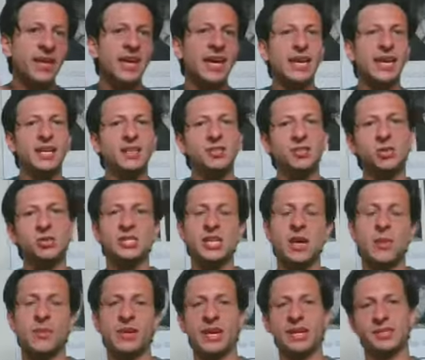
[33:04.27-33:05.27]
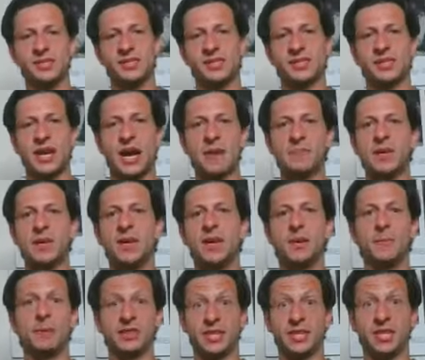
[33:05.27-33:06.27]
into someone else's cup,
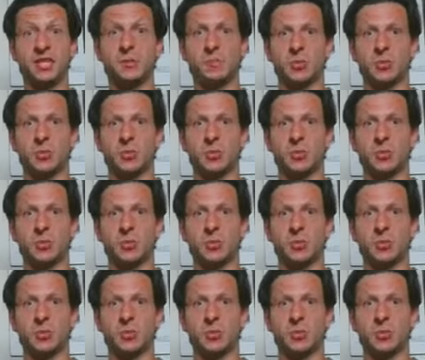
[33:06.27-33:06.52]
but this